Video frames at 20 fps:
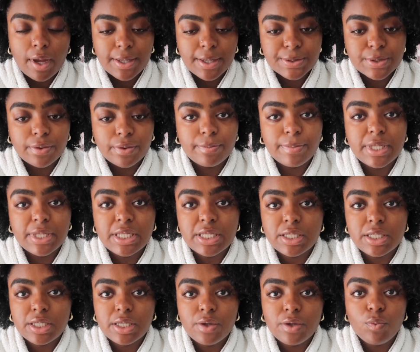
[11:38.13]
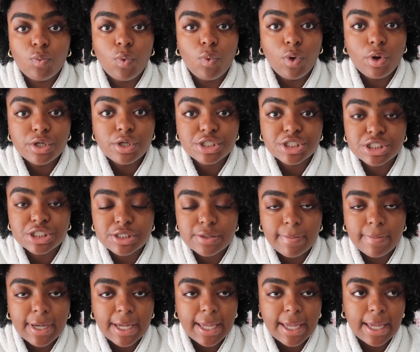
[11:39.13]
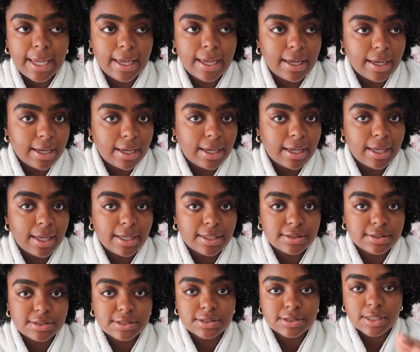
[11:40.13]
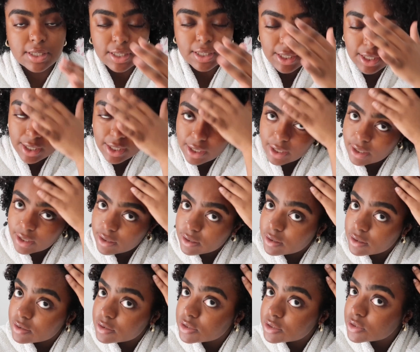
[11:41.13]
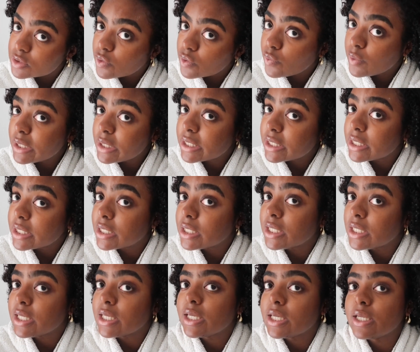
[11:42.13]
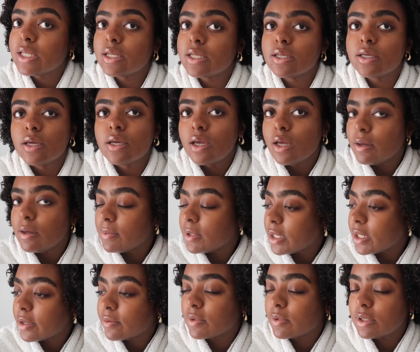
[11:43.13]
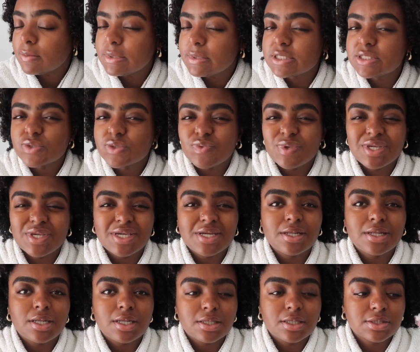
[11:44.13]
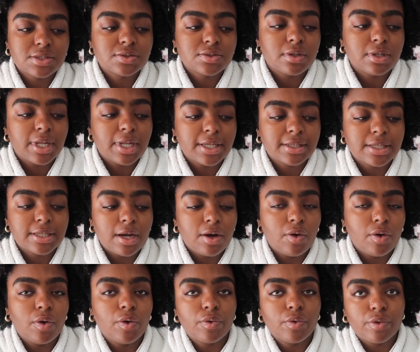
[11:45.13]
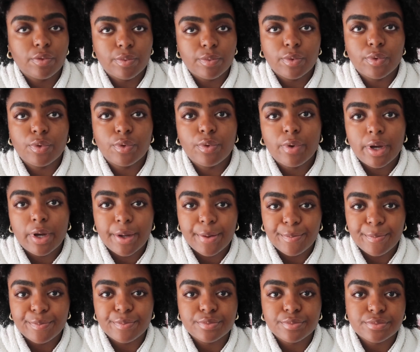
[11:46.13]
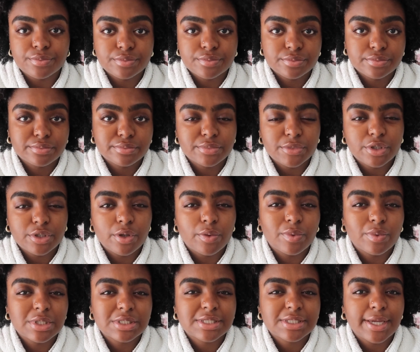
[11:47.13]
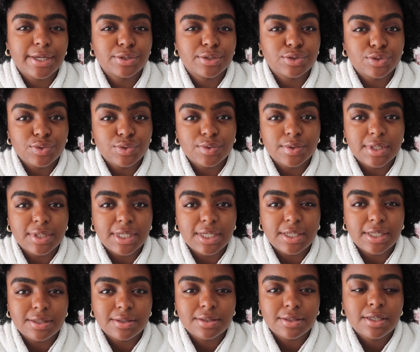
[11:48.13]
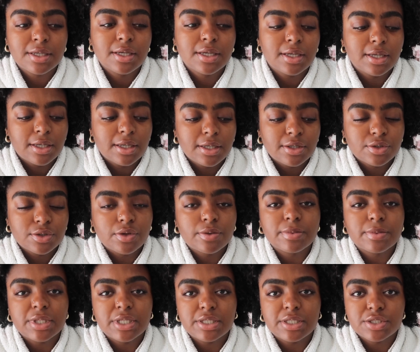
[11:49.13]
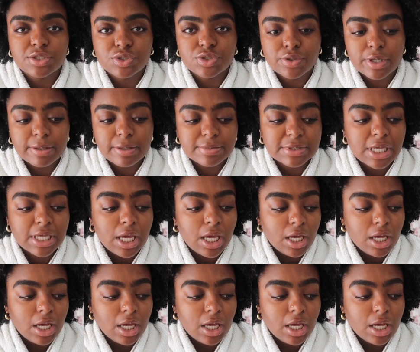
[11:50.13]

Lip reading: I've completely washed my hair. It's clean, squeaky clean. But like when I mean squeaky clean, it's not like that horrible, you know, when it's like too clean, completely stripped.